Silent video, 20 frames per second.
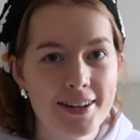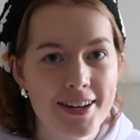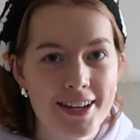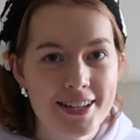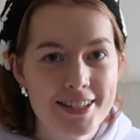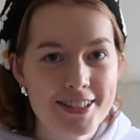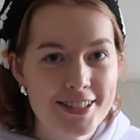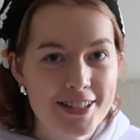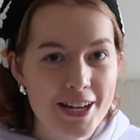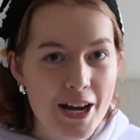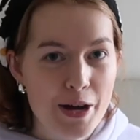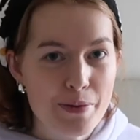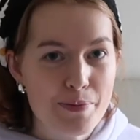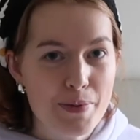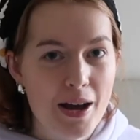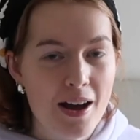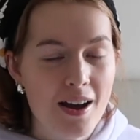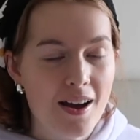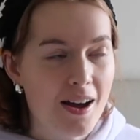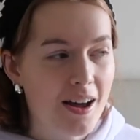Next
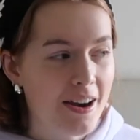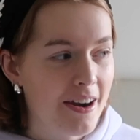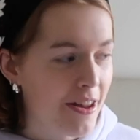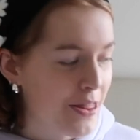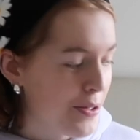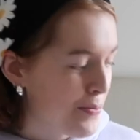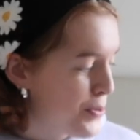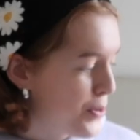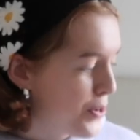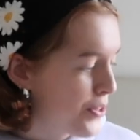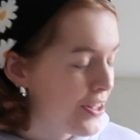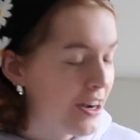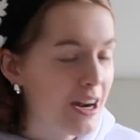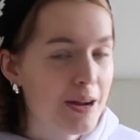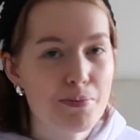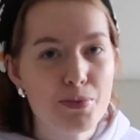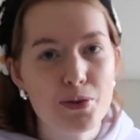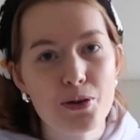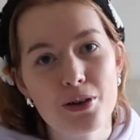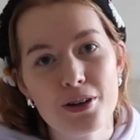up, another book that I
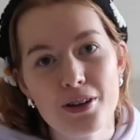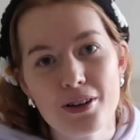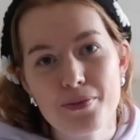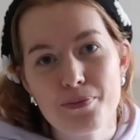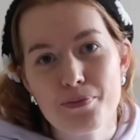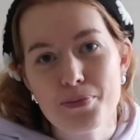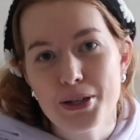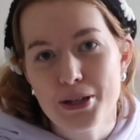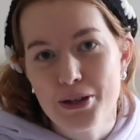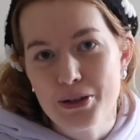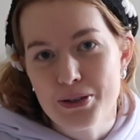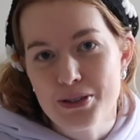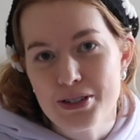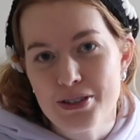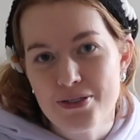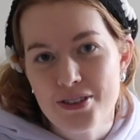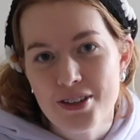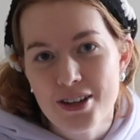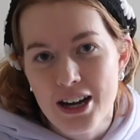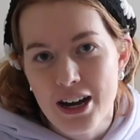bought because
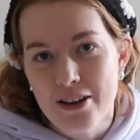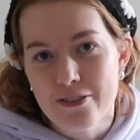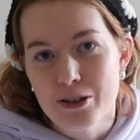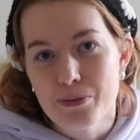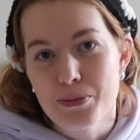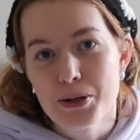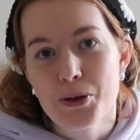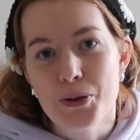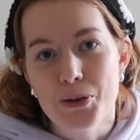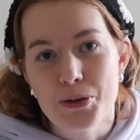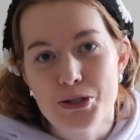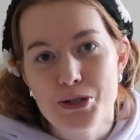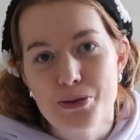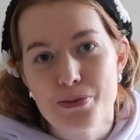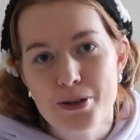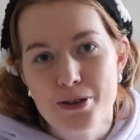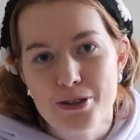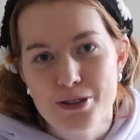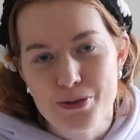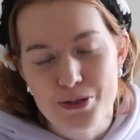of the cover, but also
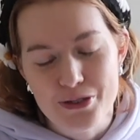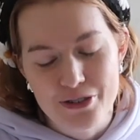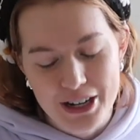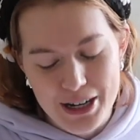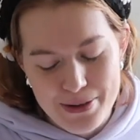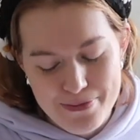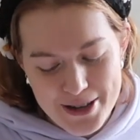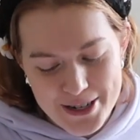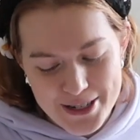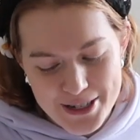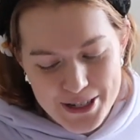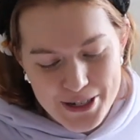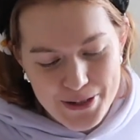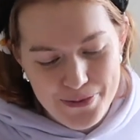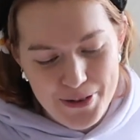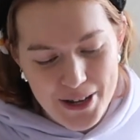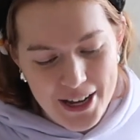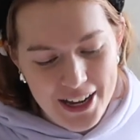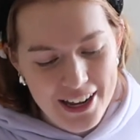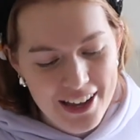because it was recommended to
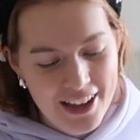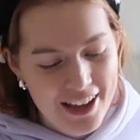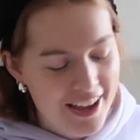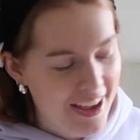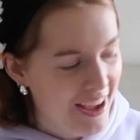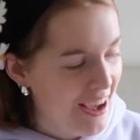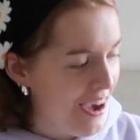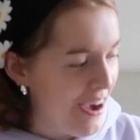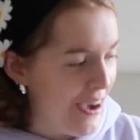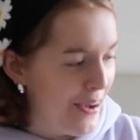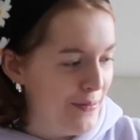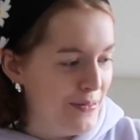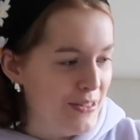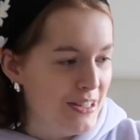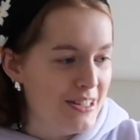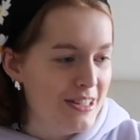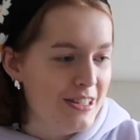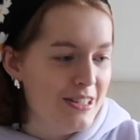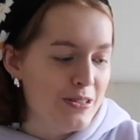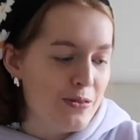me.
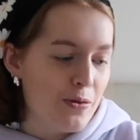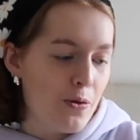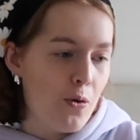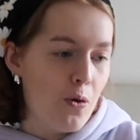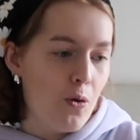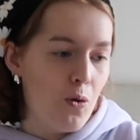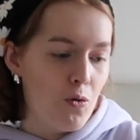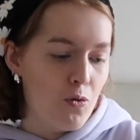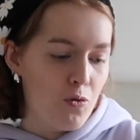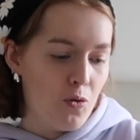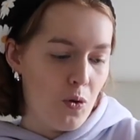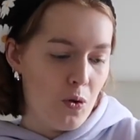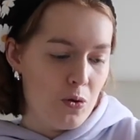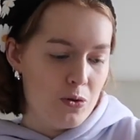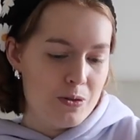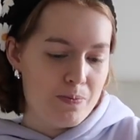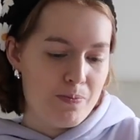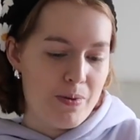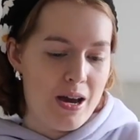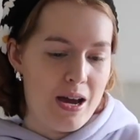This is All
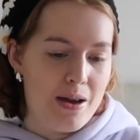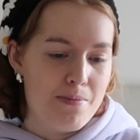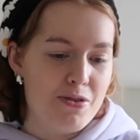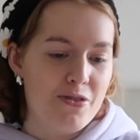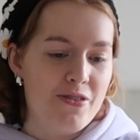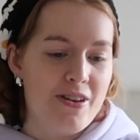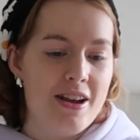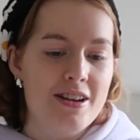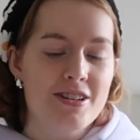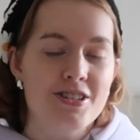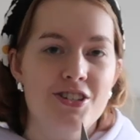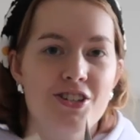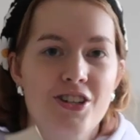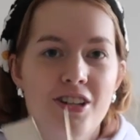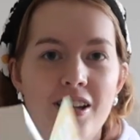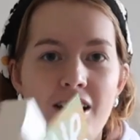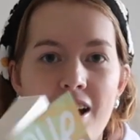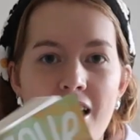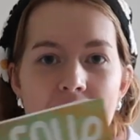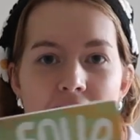Falls by Miranda
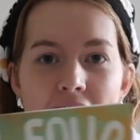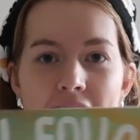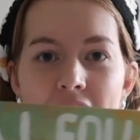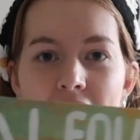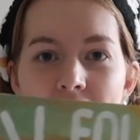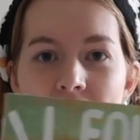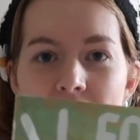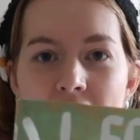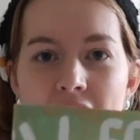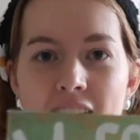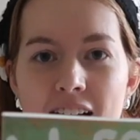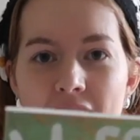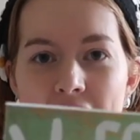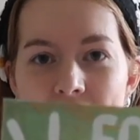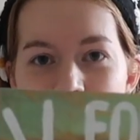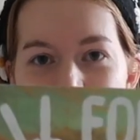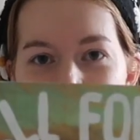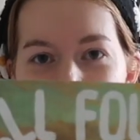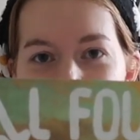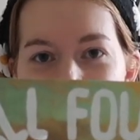July. I
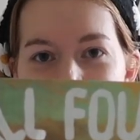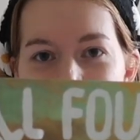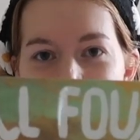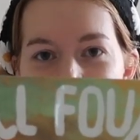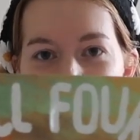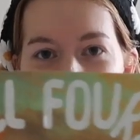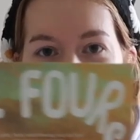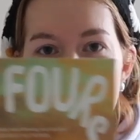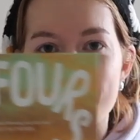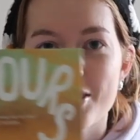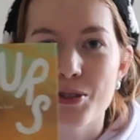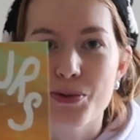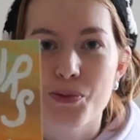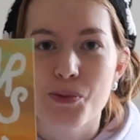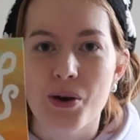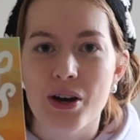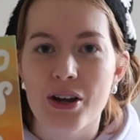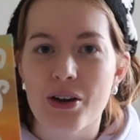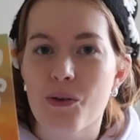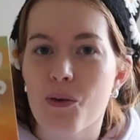have seen this
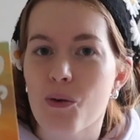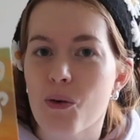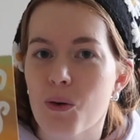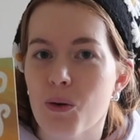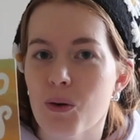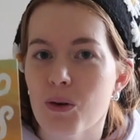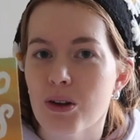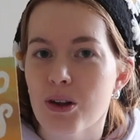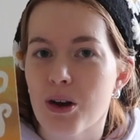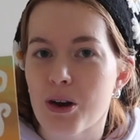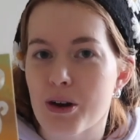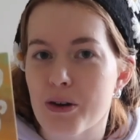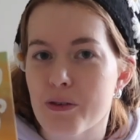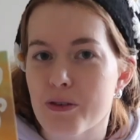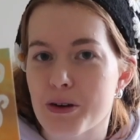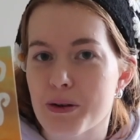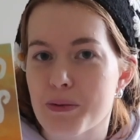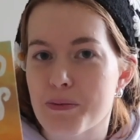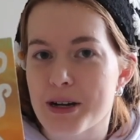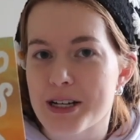one all
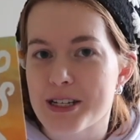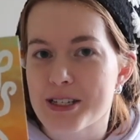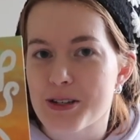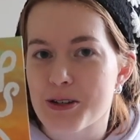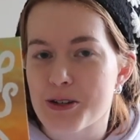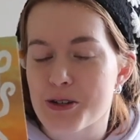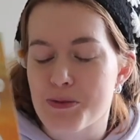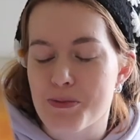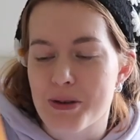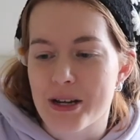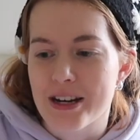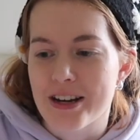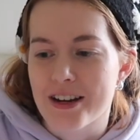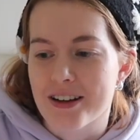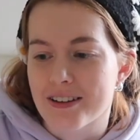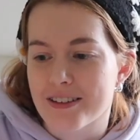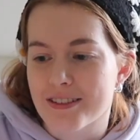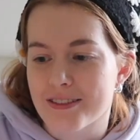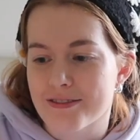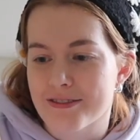over my social
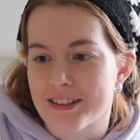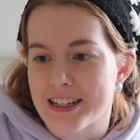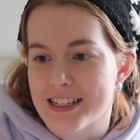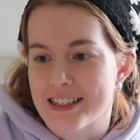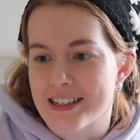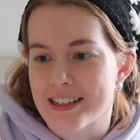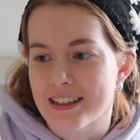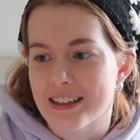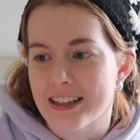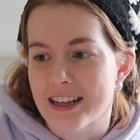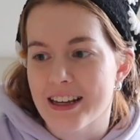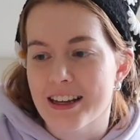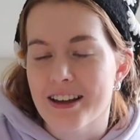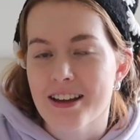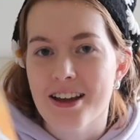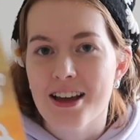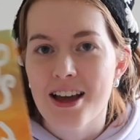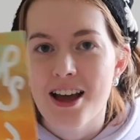media recently.